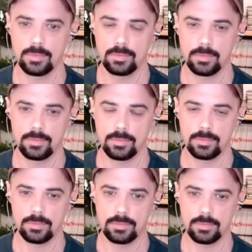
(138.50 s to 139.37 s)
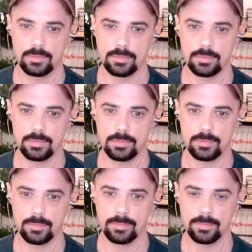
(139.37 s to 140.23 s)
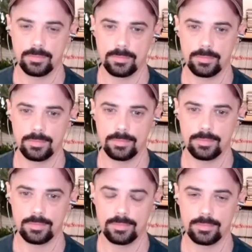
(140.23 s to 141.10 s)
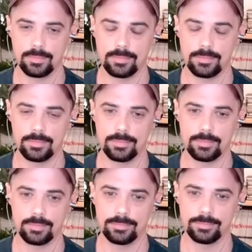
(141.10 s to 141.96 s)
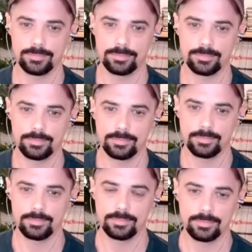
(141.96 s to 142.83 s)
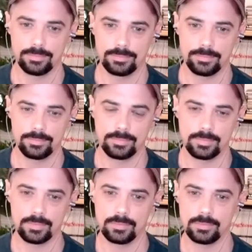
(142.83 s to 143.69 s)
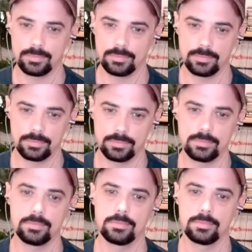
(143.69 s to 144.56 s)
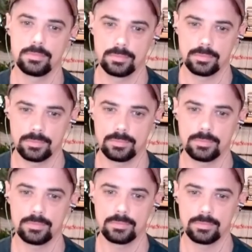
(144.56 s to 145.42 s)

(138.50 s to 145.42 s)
No words are spoken by the person on screen.